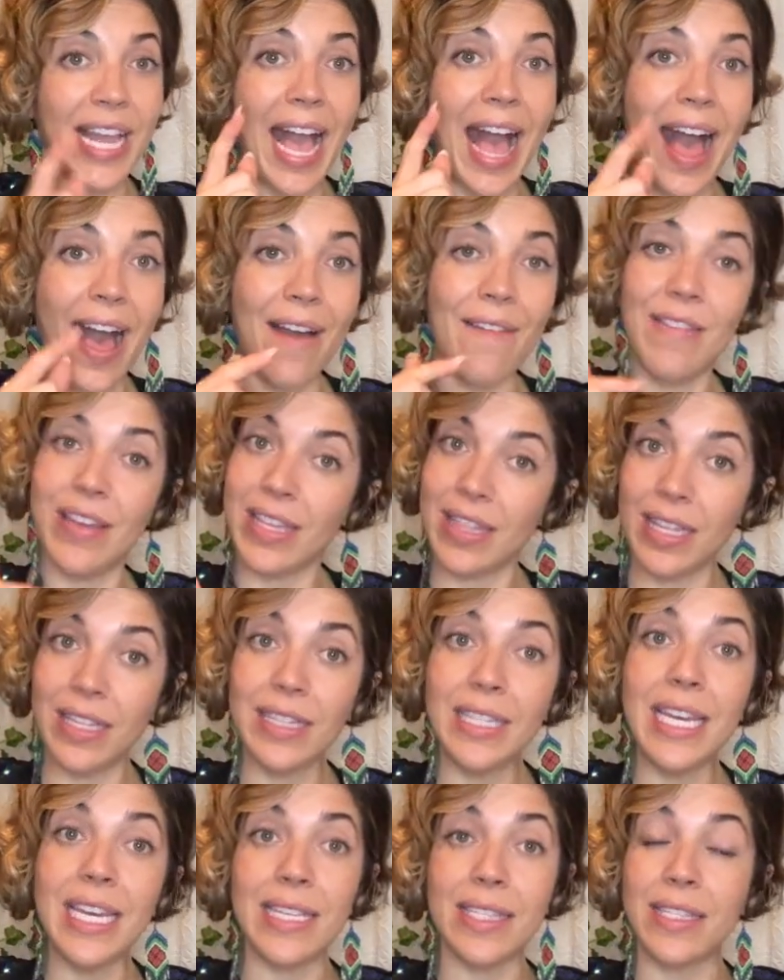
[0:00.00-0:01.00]
having the
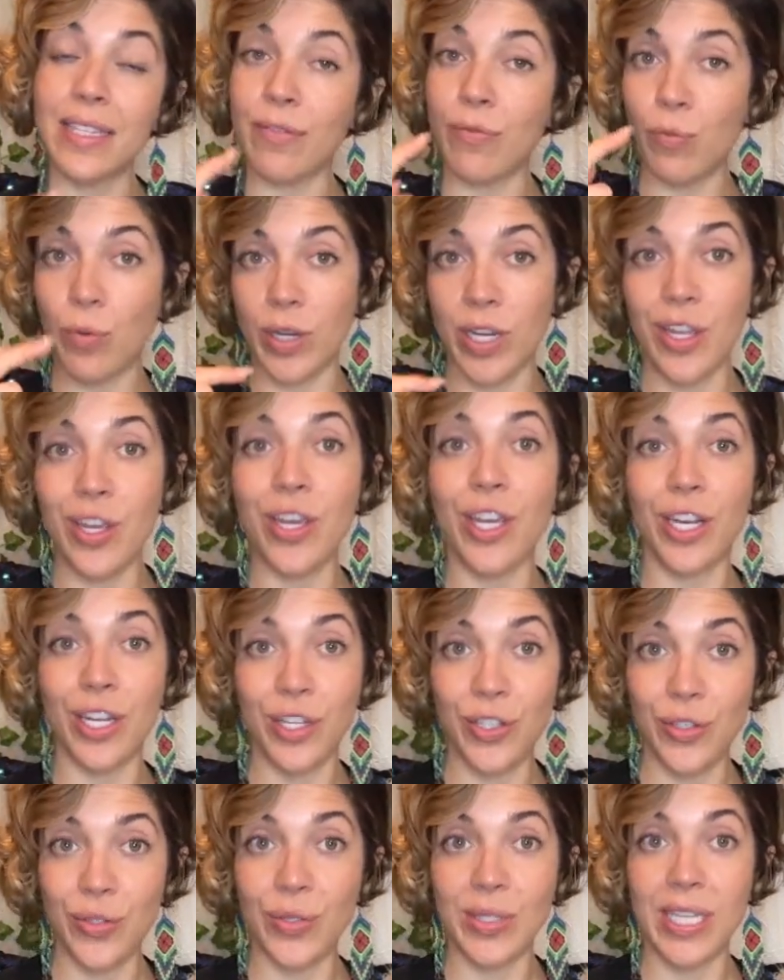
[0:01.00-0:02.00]
list of what are you going to
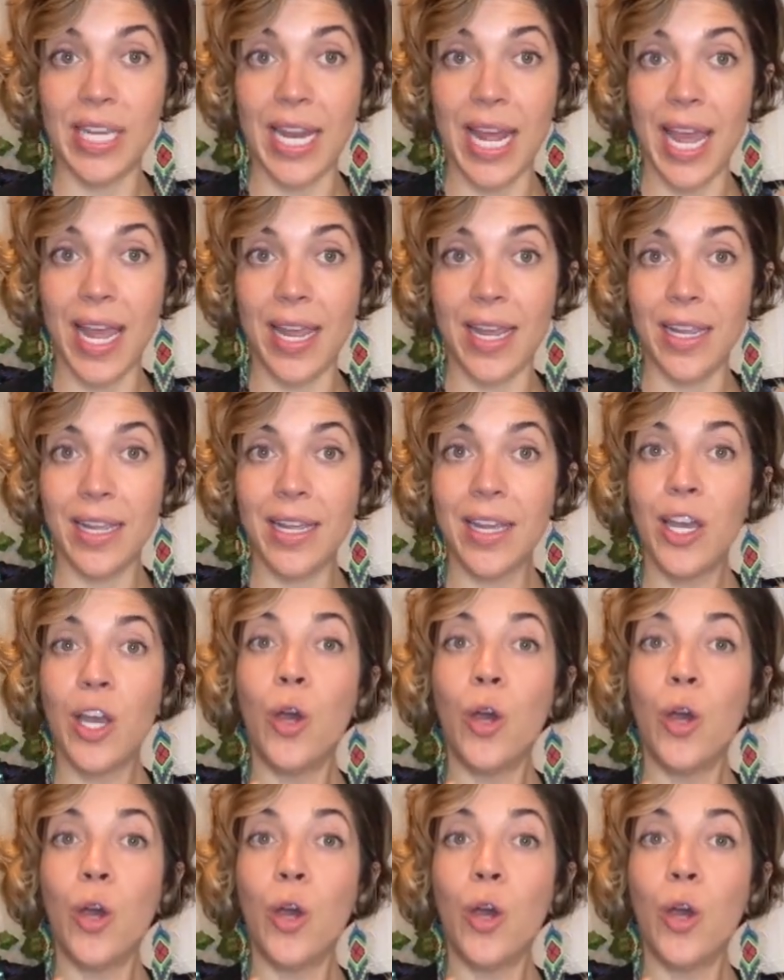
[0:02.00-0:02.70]
do today,